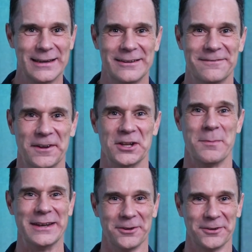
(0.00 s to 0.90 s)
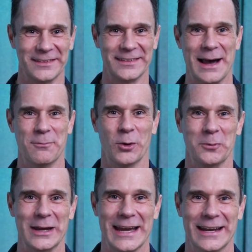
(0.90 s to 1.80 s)
fundamentals exam one
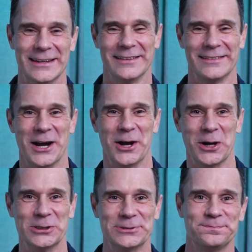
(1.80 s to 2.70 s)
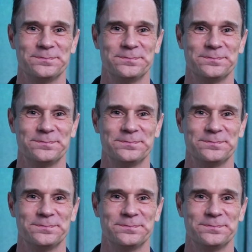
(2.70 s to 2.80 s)
weekend and see how it goes.